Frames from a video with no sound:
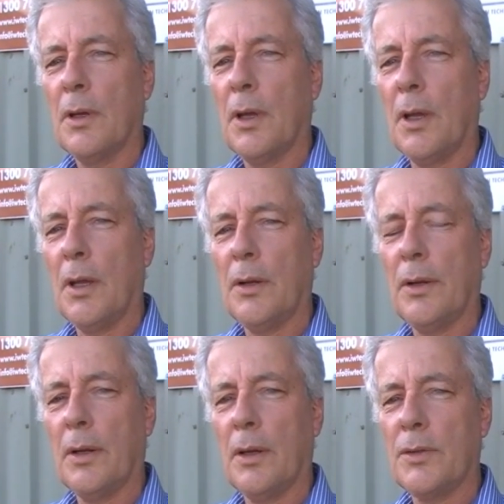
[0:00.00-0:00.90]

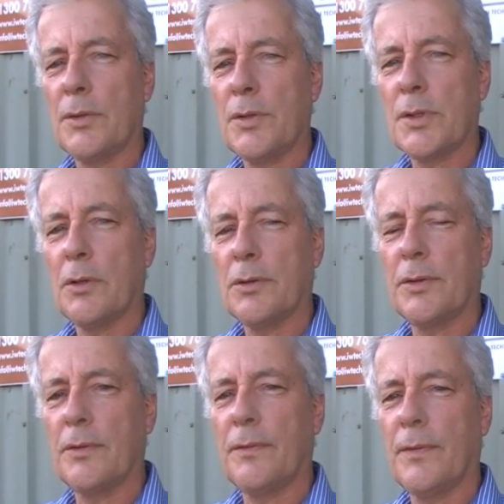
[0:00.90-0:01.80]
And uh, as a result
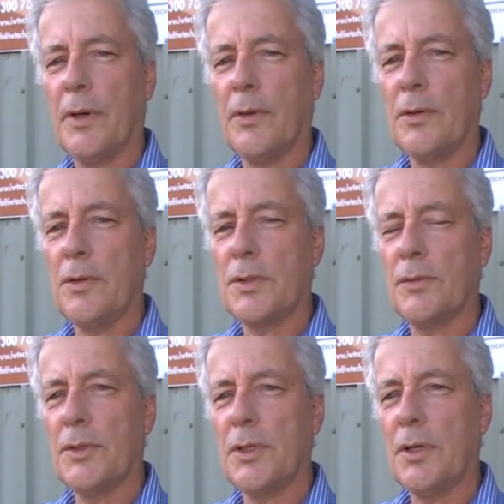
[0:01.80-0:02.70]
of uh, the use
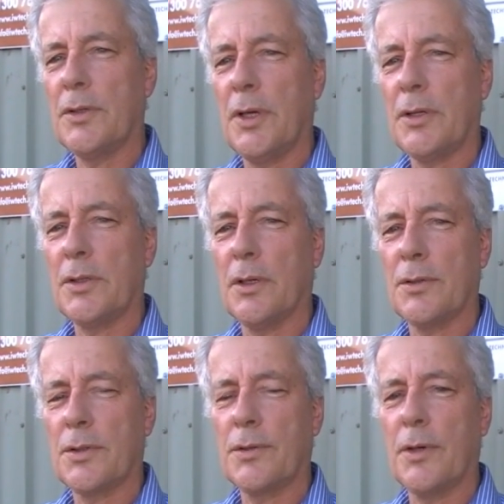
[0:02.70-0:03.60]
of a geotextile
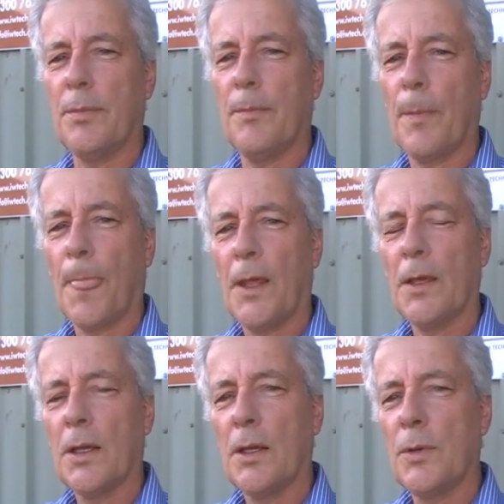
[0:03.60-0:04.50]
strip,
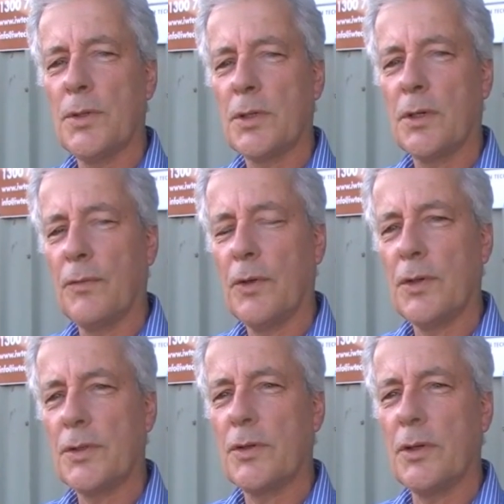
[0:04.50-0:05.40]
which
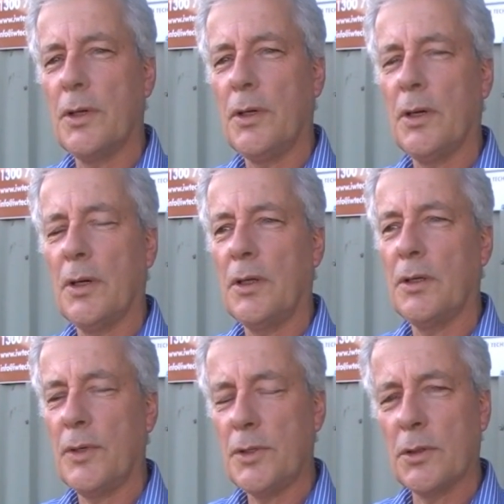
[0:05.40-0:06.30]
converts the uh,
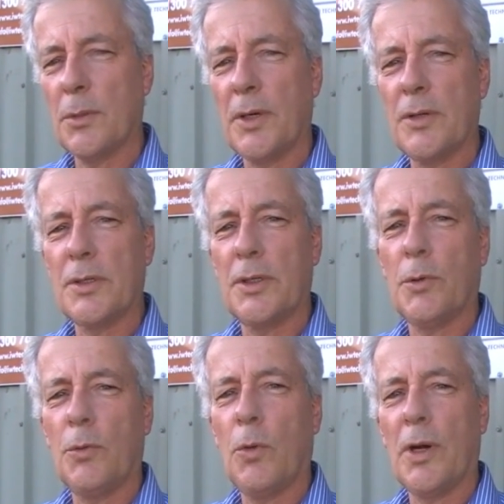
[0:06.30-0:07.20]
individual emitters into
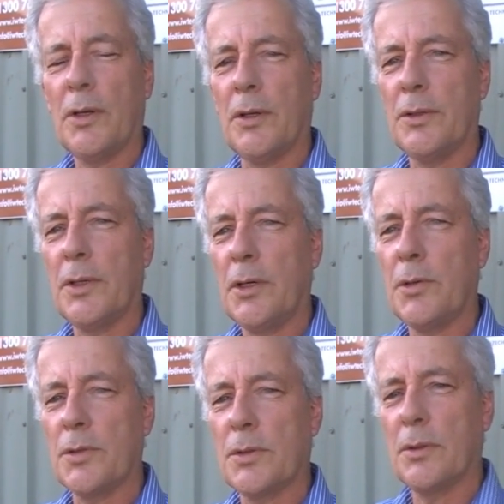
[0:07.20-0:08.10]
one
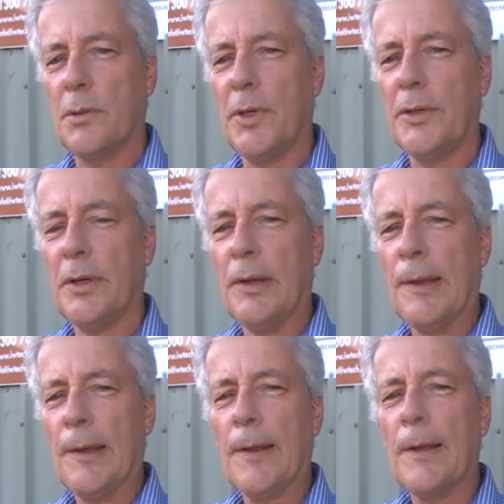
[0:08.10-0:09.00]
continuous emitter,
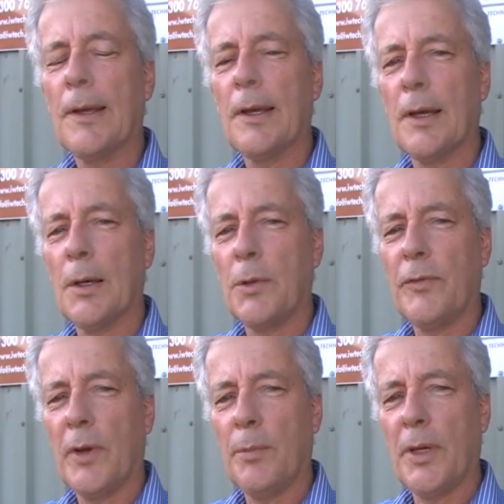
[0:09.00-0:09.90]

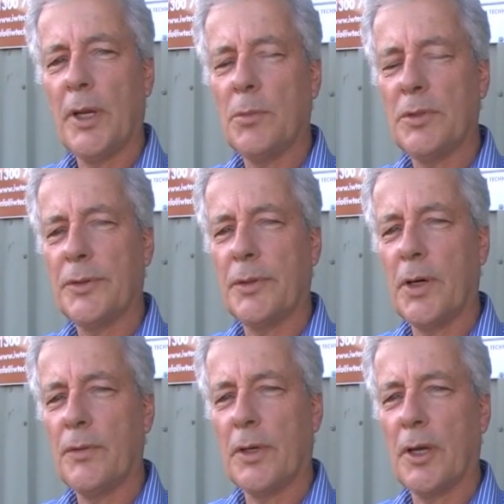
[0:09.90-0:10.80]
we've been able to
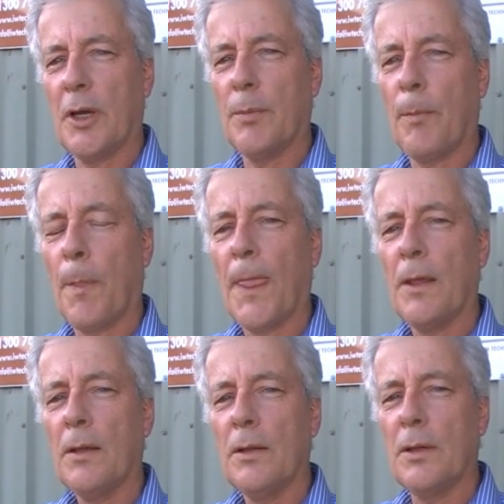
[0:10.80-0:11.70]
overcome
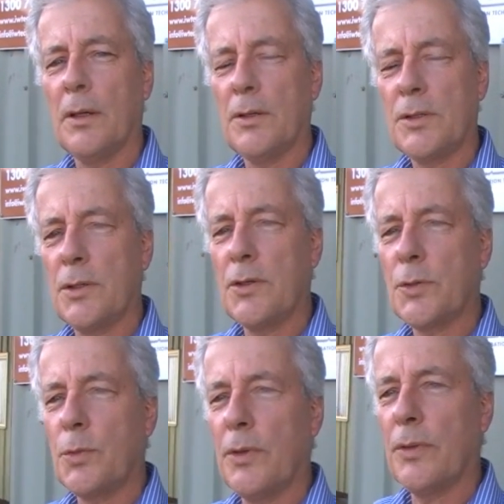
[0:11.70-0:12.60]
the
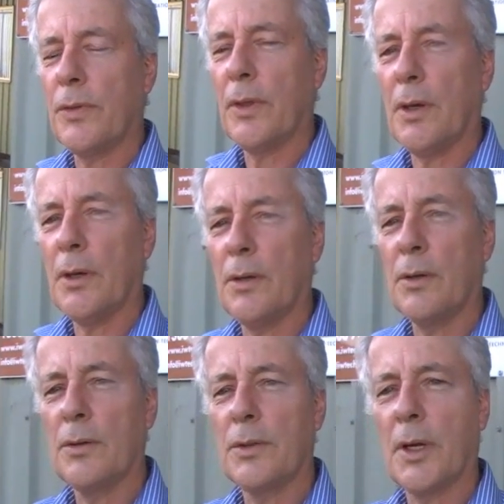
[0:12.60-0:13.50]
issues with
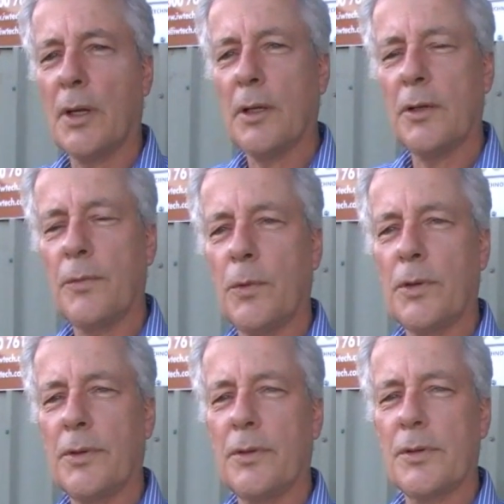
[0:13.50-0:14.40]
tunnelling of
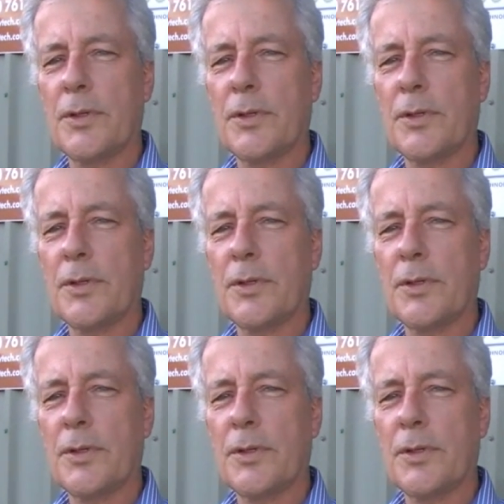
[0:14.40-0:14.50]
water to the